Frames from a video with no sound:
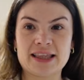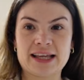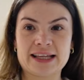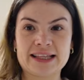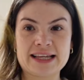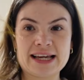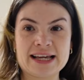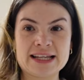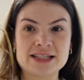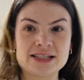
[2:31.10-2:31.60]

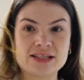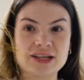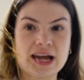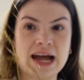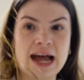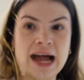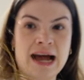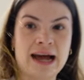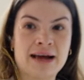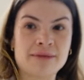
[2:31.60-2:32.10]
Like it's
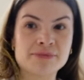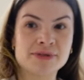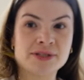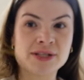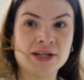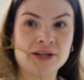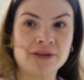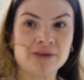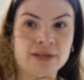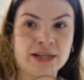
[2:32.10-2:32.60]

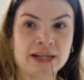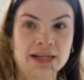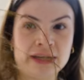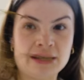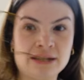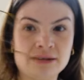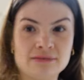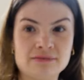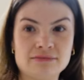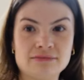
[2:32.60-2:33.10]

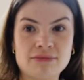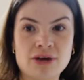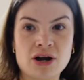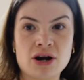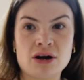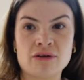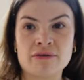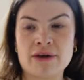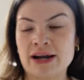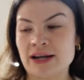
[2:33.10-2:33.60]
absolutely
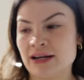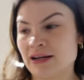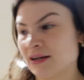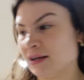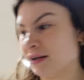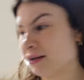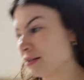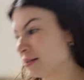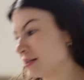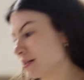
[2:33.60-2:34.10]
horrendous.